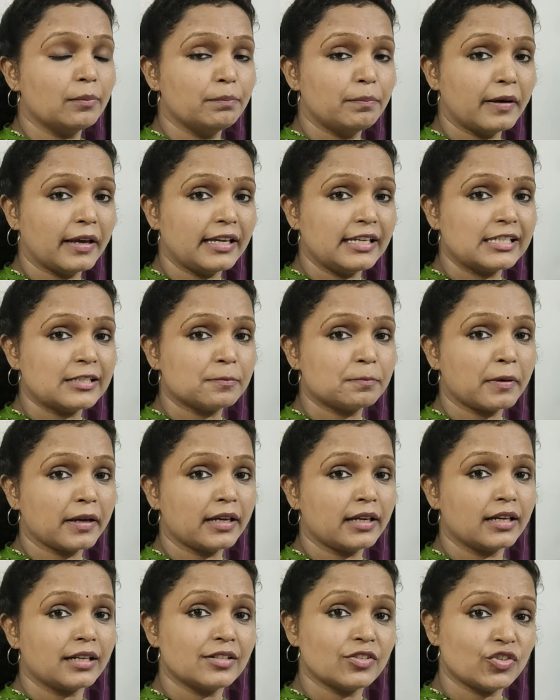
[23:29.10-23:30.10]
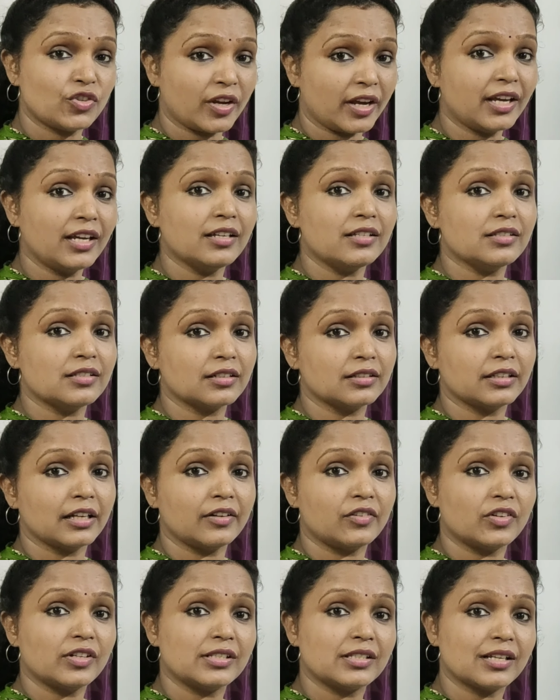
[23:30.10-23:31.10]
base pair change
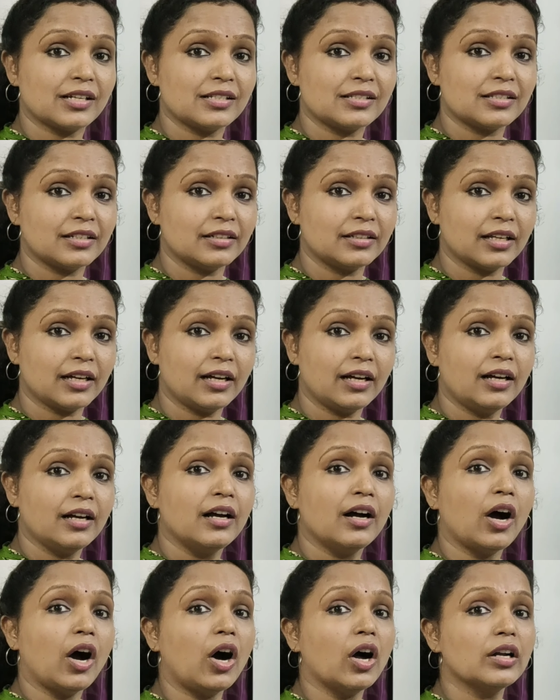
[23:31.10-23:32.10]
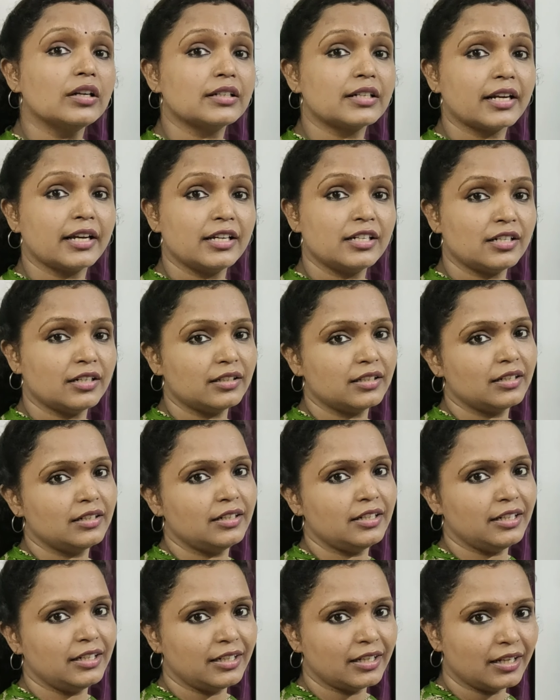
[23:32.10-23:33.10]
that results in the alteration in
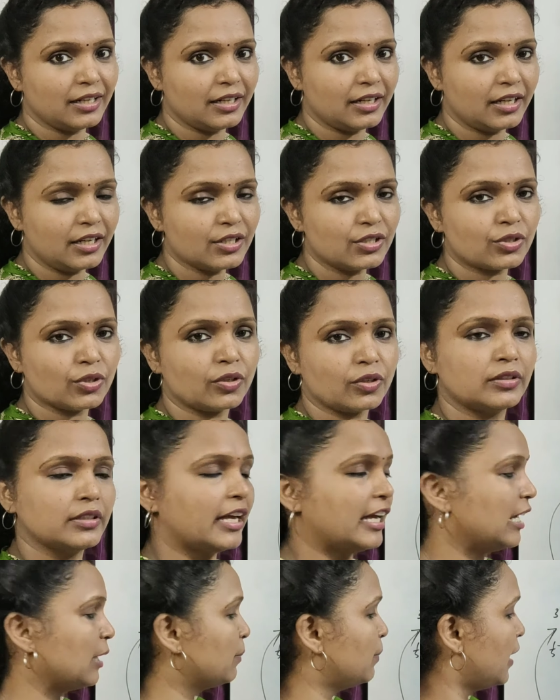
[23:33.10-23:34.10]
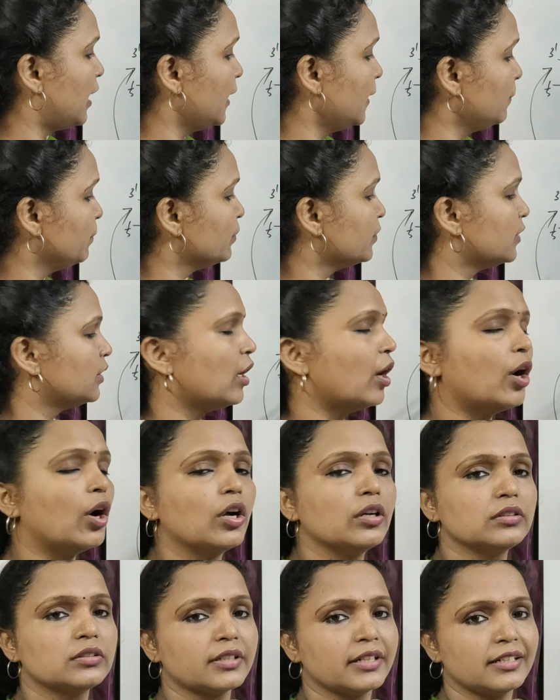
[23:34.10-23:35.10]
the DNA, so thereby the
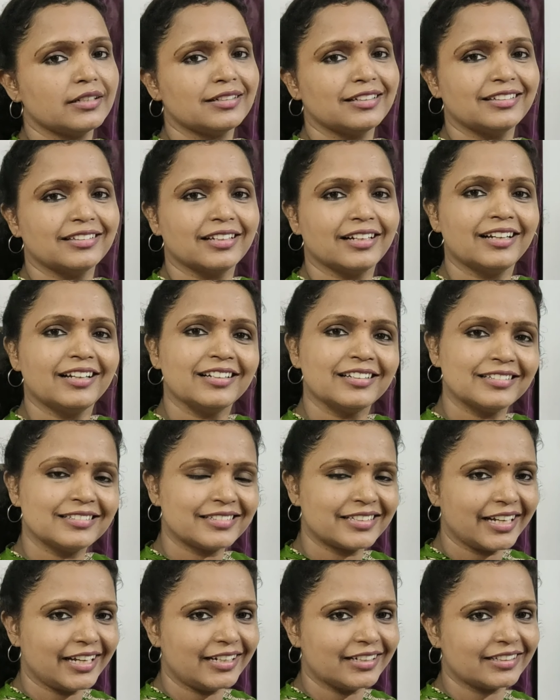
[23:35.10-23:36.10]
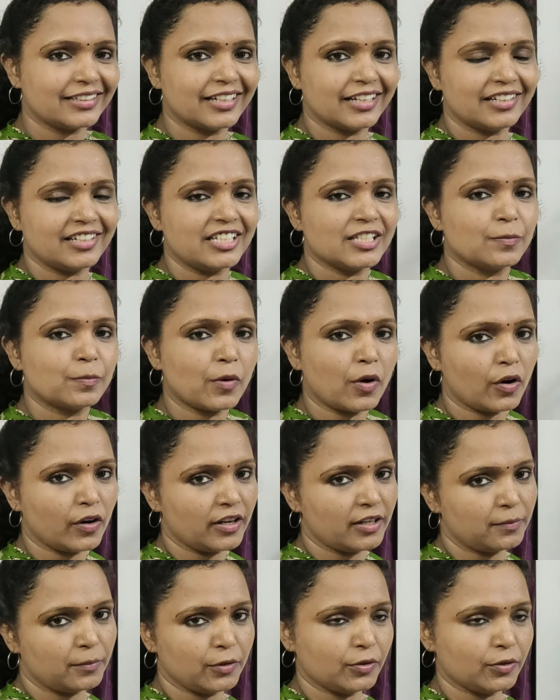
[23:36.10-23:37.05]
alteration in the trait, that is point